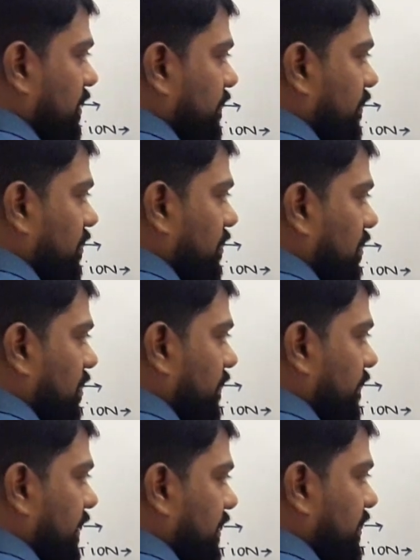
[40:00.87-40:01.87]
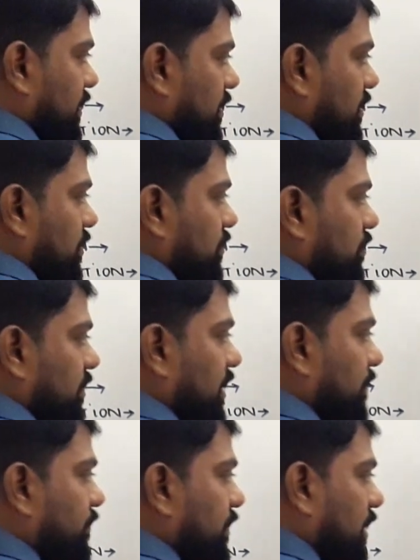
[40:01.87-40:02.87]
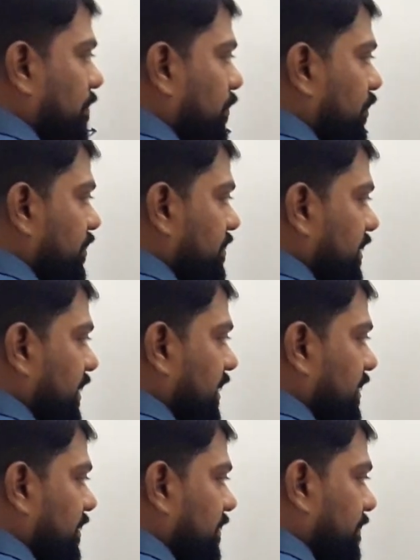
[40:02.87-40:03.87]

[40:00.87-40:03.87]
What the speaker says: or the law of reflection. So if you are producing it,